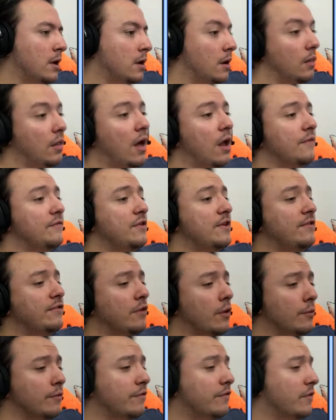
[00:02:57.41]
A lot of these
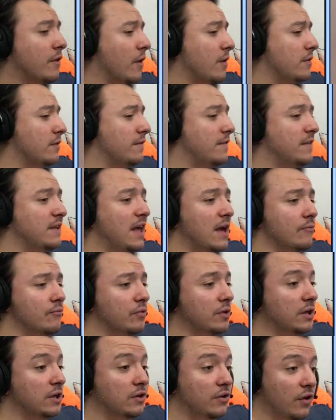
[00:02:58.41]
don't start to get
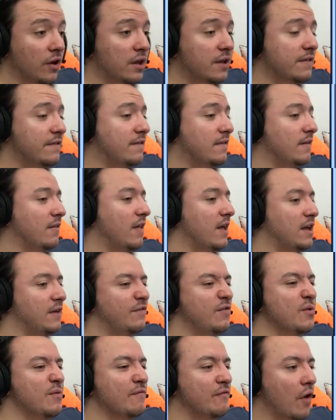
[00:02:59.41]
really good until, like, a
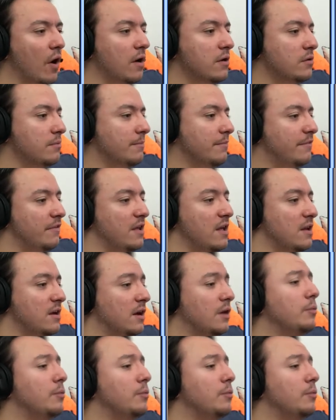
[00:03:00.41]
few volumes in.